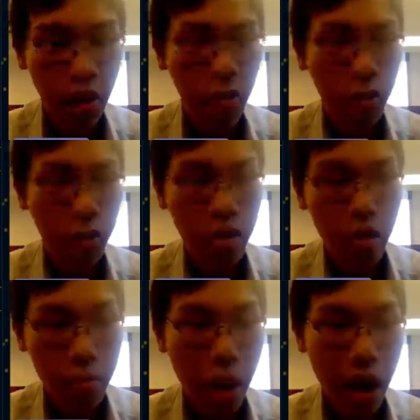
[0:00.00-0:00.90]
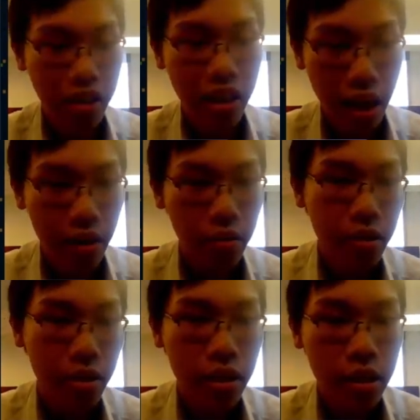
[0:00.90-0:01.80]
so it's going to balance it
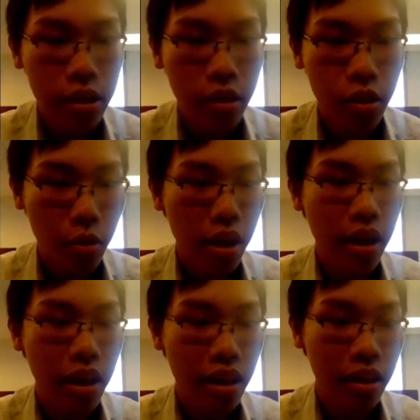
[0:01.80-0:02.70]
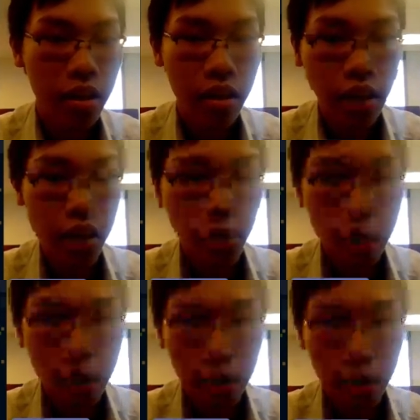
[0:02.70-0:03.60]
out during the
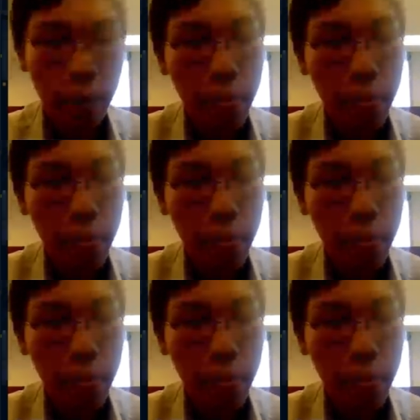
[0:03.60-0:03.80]
shooting.